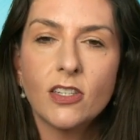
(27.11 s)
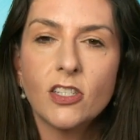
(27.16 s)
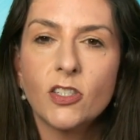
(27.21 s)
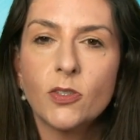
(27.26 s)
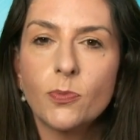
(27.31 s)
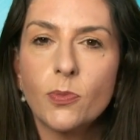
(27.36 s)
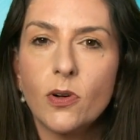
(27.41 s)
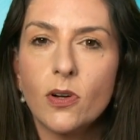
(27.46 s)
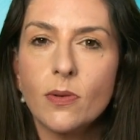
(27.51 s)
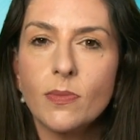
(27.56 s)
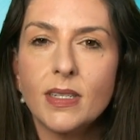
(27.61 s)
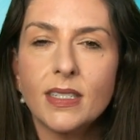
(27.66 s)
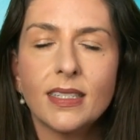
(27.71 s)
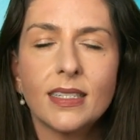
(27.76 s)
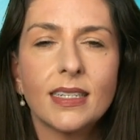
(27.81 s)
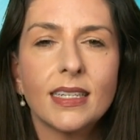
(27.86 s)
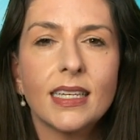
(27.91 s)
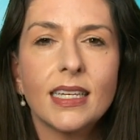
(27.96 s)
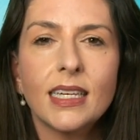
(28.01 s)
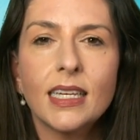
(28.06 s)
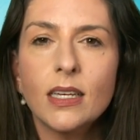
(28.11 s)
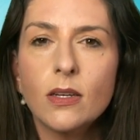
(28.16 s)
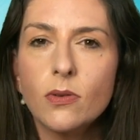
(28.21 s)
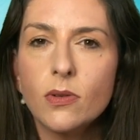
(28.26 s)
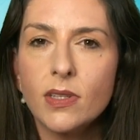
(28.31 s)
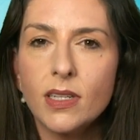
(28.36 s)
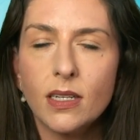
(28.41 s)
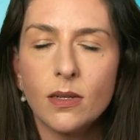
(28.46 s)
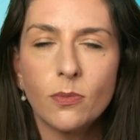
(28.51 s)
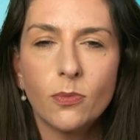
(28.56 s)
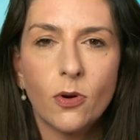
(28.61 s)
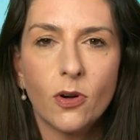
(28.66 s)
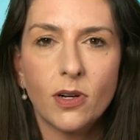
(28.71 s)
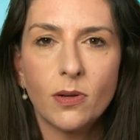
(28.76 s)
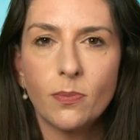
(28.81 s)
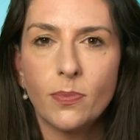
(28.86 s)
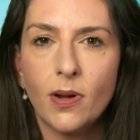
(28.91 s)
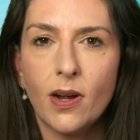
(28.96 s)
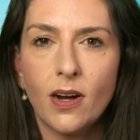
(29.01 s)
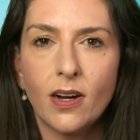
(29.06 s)
Sperm is an equally
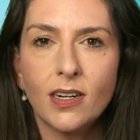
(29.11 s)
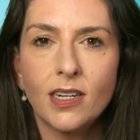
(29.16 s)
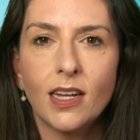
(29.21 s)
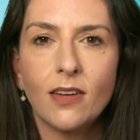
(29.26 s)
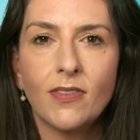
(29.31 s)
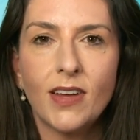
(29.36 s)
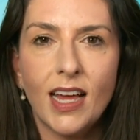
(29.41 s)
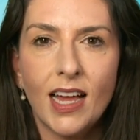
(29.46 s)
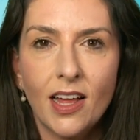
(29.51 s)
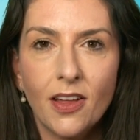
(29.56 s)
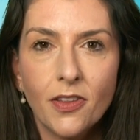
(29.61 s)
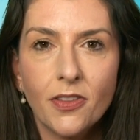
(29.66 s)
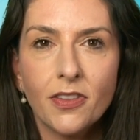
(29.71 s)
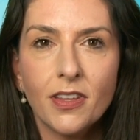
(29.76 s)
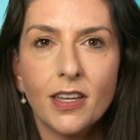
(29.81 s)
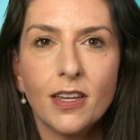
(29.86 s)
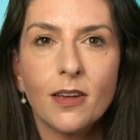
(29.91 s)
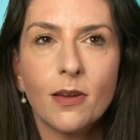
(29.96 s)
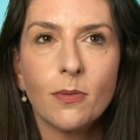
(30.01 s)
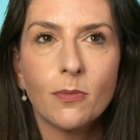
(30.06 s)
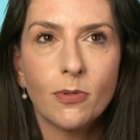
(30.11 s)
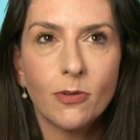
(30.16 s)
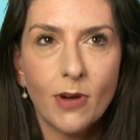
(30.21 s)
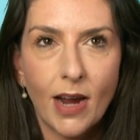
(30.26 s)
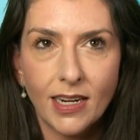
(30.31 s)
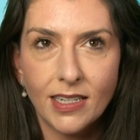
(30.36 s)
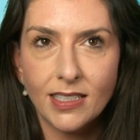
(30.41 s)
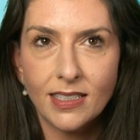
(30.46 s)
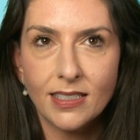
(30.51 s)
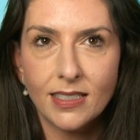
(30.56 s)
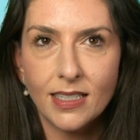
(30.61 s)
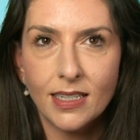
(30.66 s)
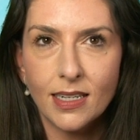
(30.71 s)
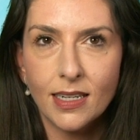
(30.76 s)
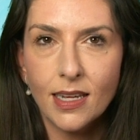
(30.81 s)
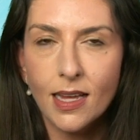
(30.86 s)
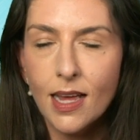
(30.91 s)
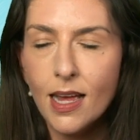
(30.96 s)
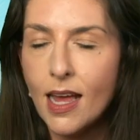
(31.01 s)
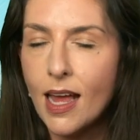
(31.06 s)
important part of a healthy
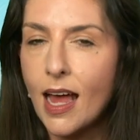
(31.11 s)
pregnancy.